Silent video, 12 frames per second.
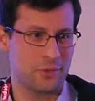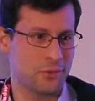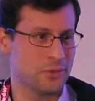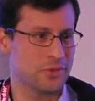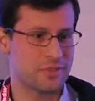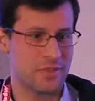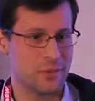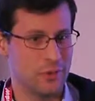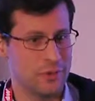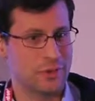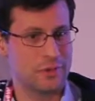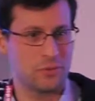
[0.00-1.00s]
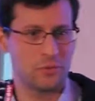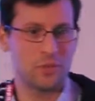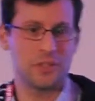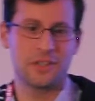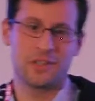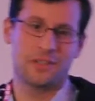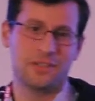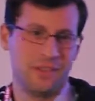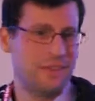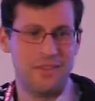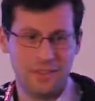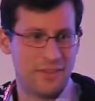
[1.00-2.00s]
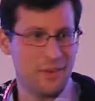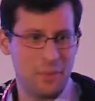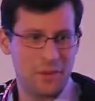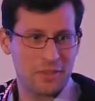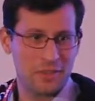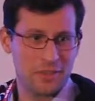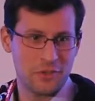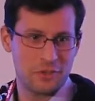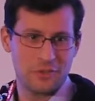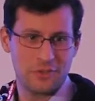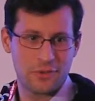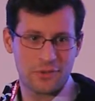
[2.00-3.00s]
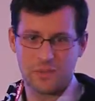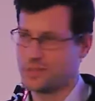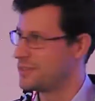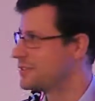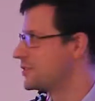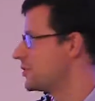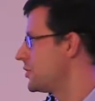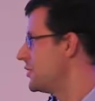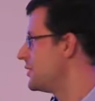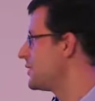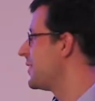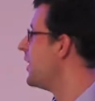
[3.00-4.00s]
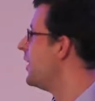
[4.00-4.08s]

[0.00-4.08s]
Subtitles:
all your stakeholders to be mathematicians or statisticians.